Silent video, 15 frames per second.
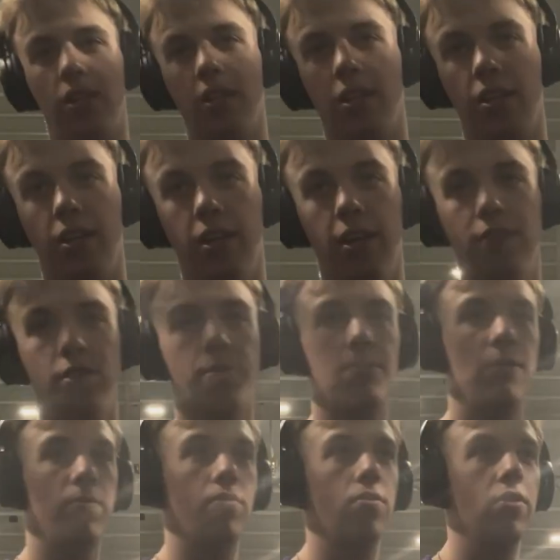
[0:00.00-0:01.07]
a lot. I've seen
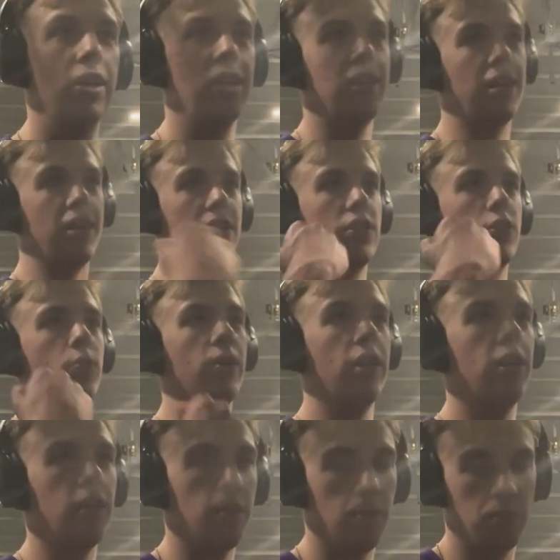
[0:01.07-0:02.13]
people like kind of swing
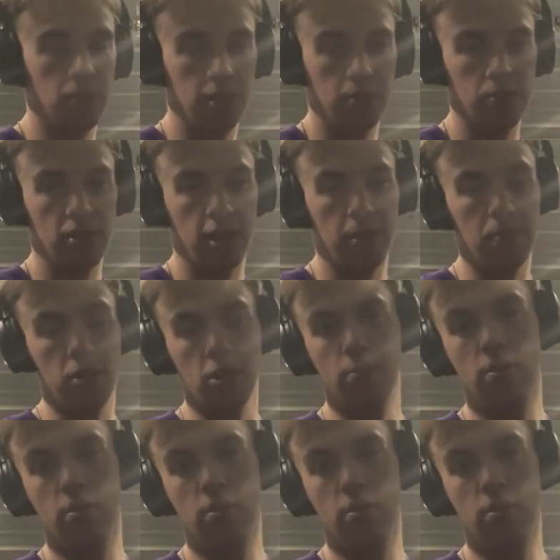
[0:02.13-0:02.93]
it up. I've seen them stop here,